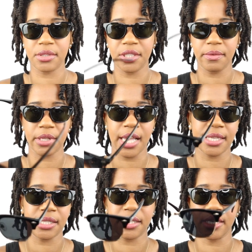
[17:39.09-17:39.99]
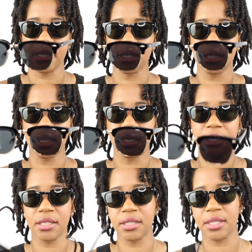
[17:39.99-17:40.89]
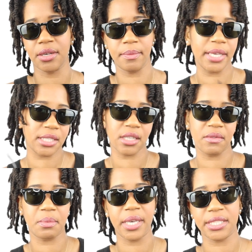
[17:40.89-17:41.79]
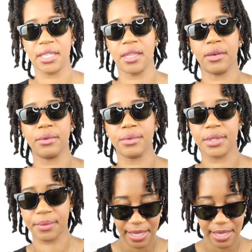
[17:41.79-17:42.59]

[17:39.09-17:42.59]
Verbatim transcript: cheap glasses here, so basically replacing those.